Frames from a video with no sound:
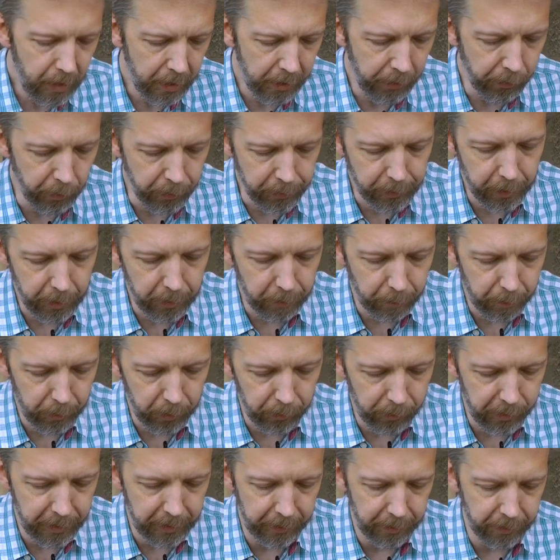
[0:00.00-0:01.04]
They're also
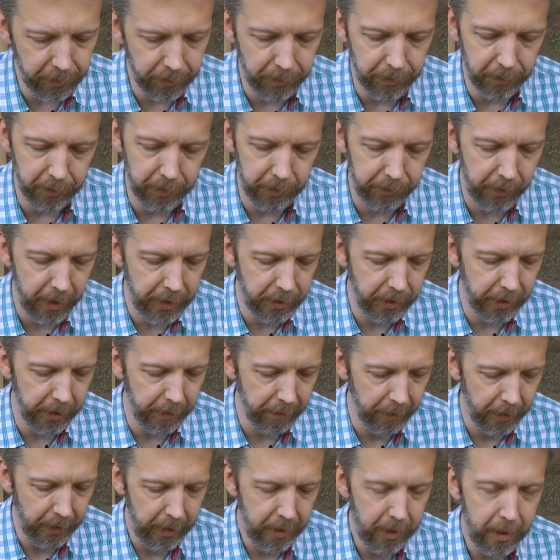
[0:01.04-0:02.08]
more resistant to scratching,